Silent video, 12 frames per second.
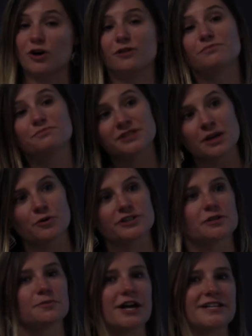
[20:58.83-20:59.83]
well,
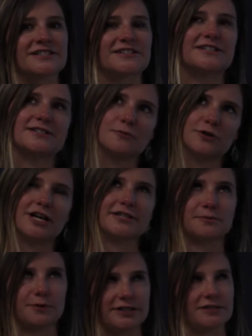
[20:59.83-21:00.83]
somewhat surprisingly, somewhat
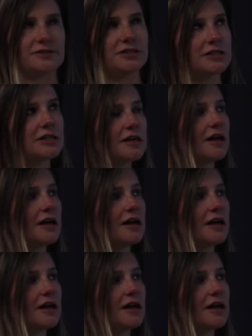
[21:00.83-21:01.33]
not surprisingly,